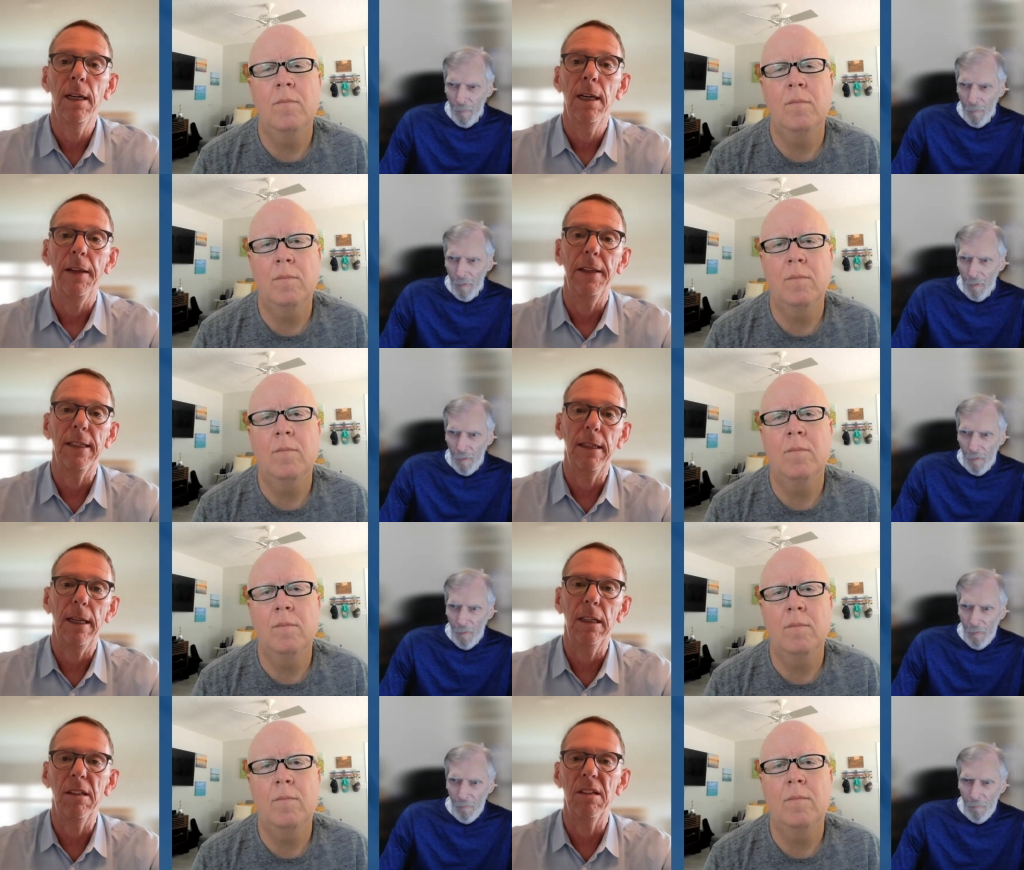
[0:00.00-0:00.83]
Speaker 1: and that
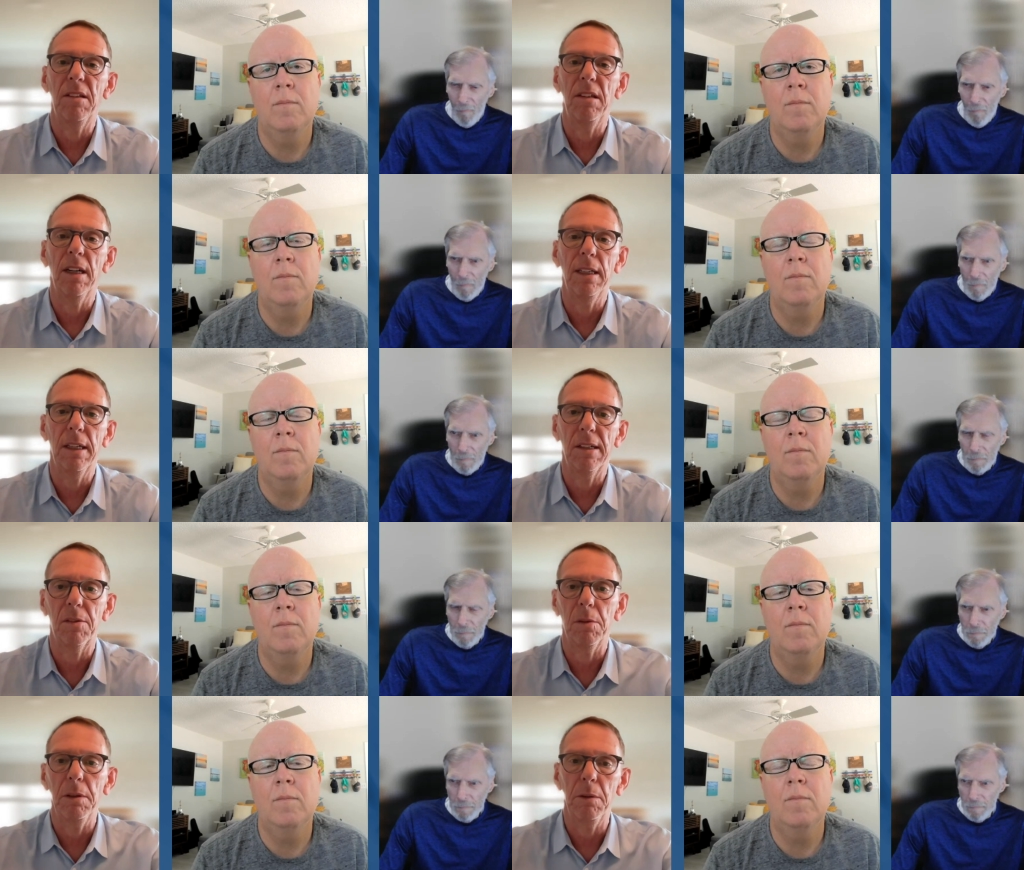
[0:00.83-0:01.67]
data does not
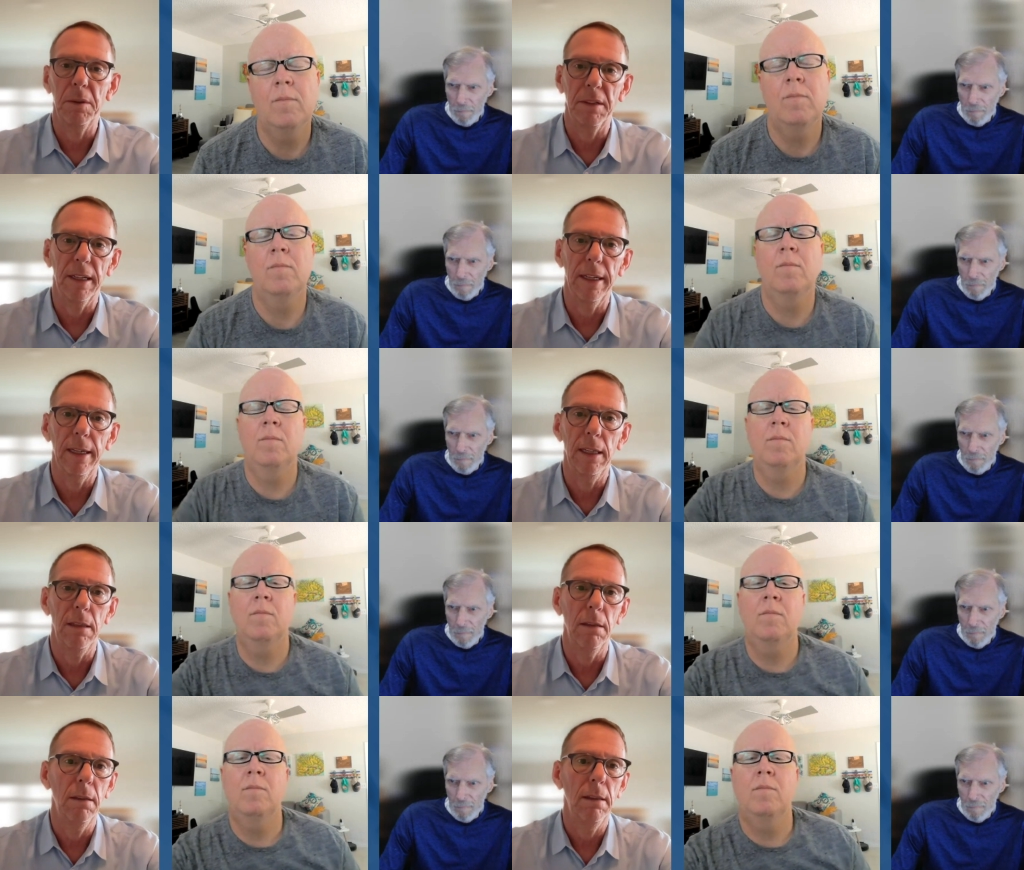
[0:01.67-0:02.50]
necessarily reside
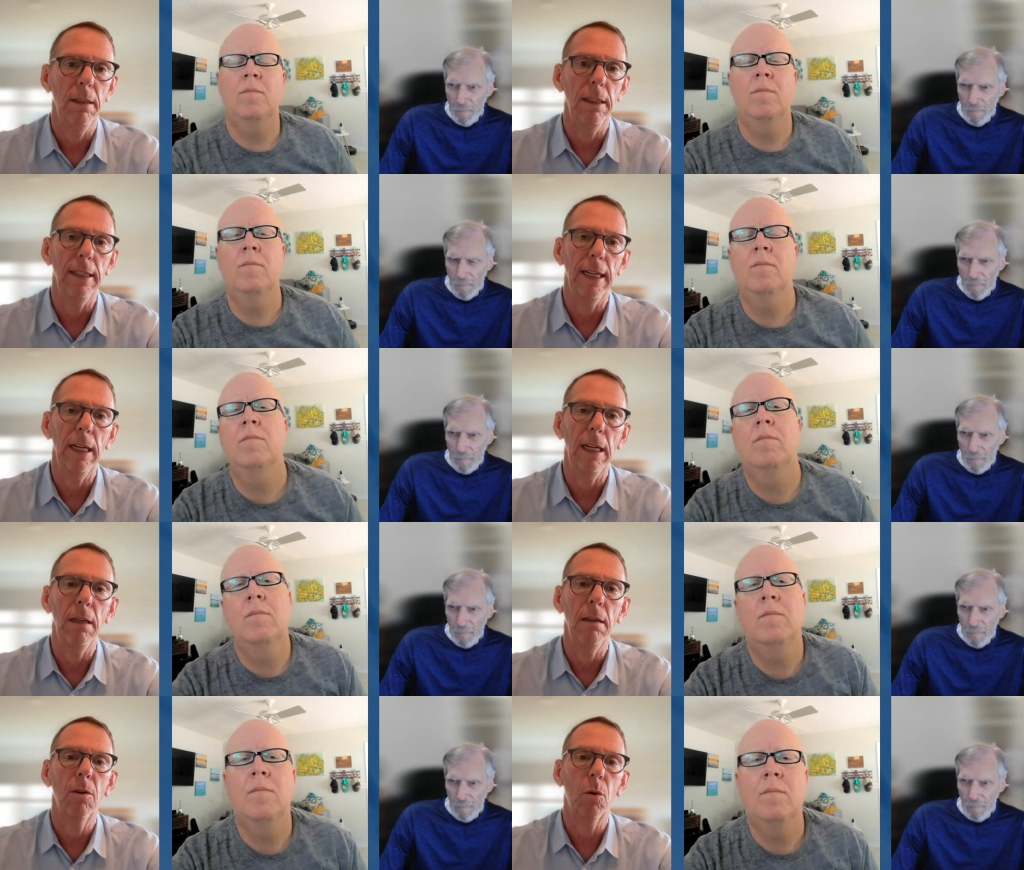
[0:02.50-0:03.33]
in a
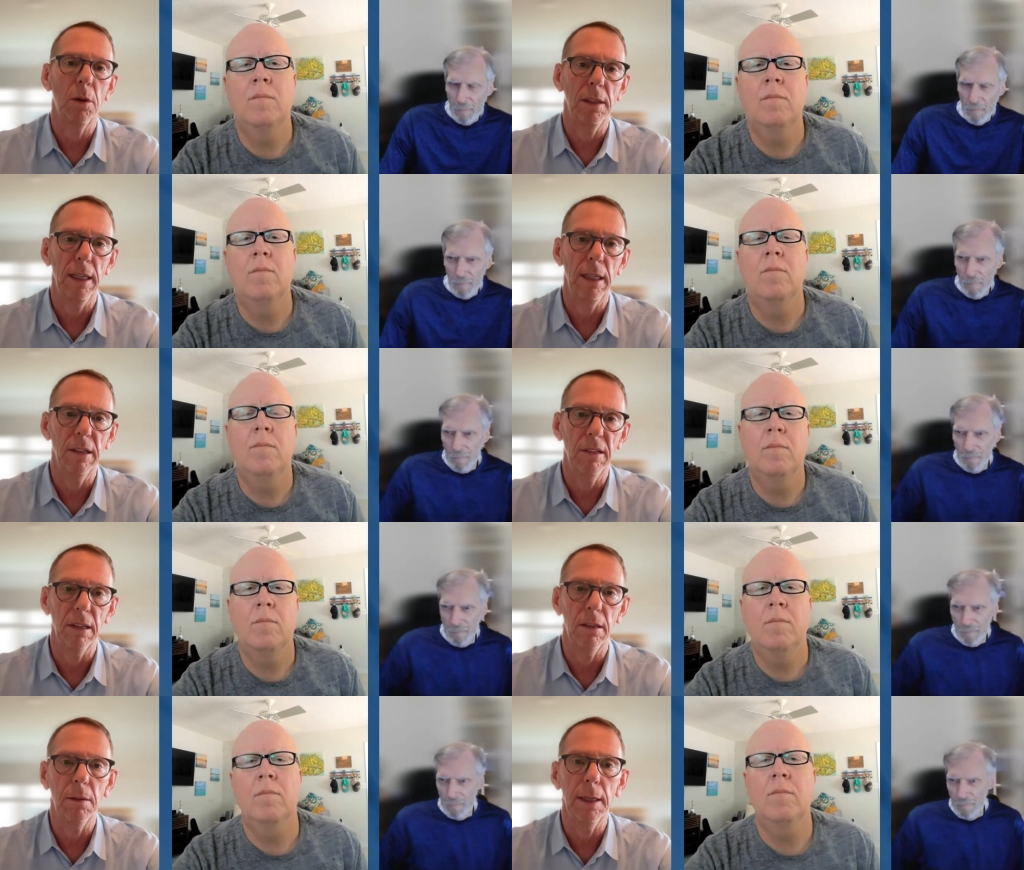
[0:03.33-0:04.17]
core data
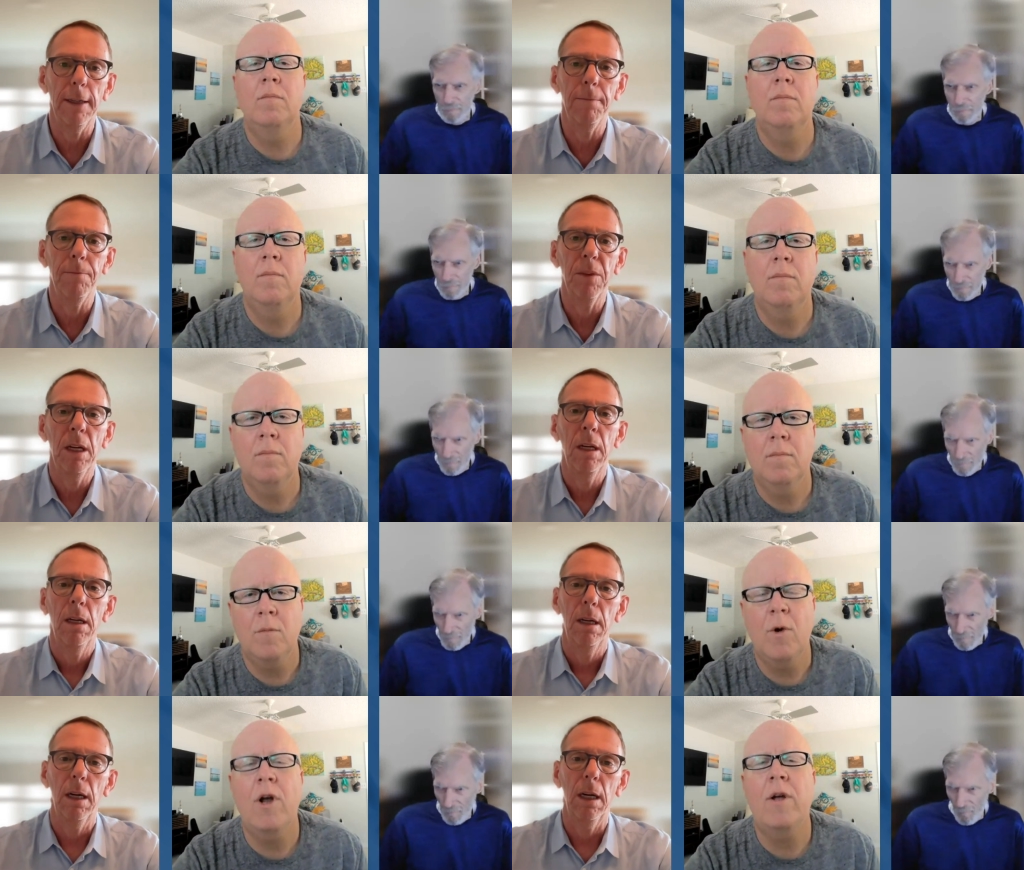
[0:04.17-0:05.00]
center, right?
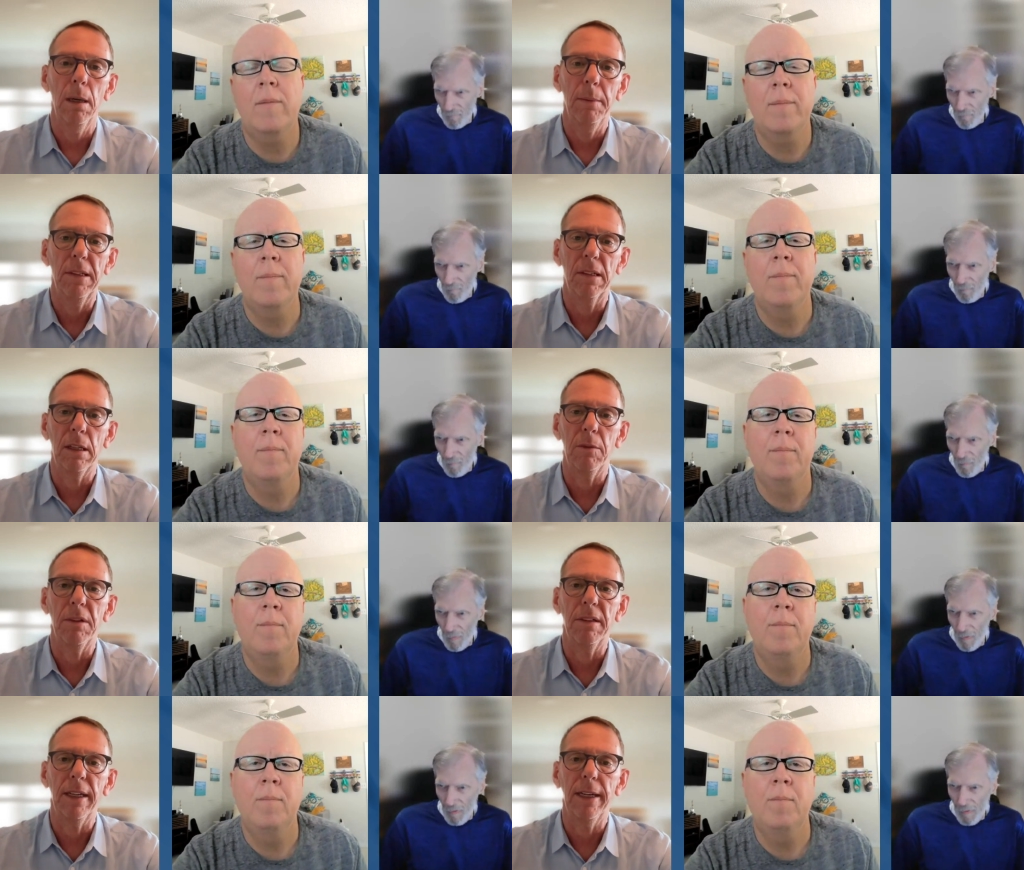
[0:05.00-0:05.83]
right. Um, it's going to
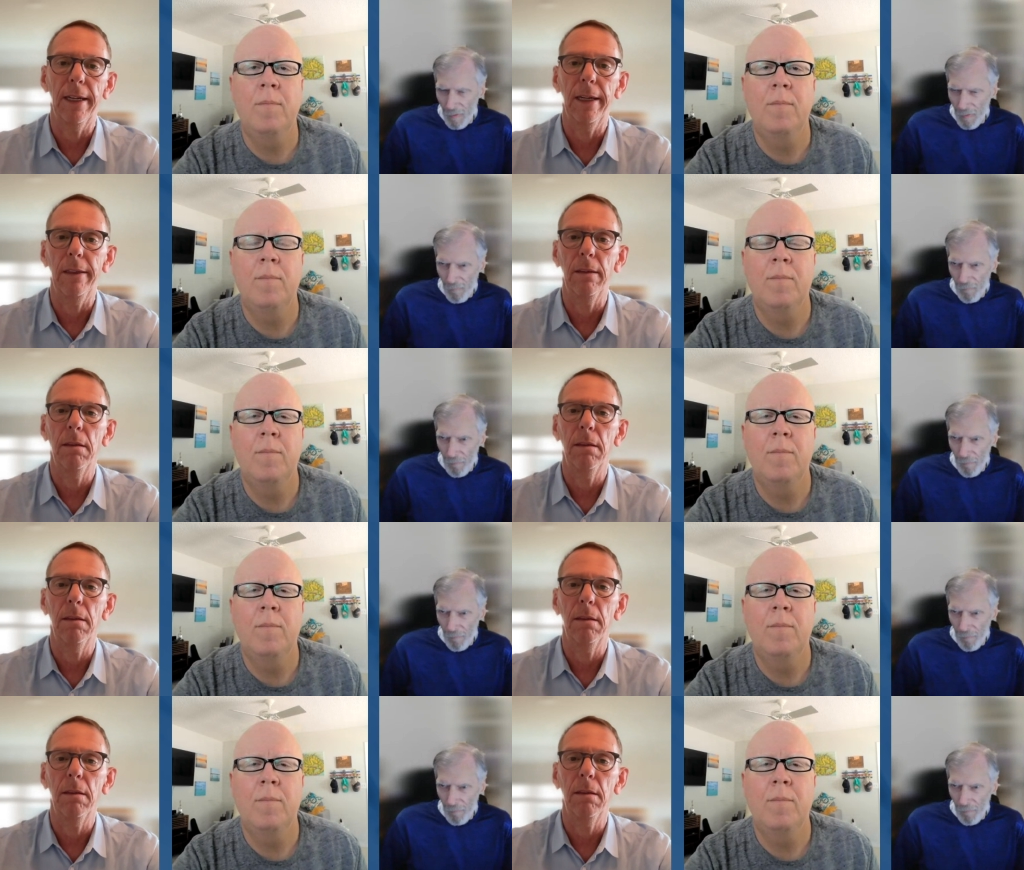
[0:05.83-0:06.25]
reside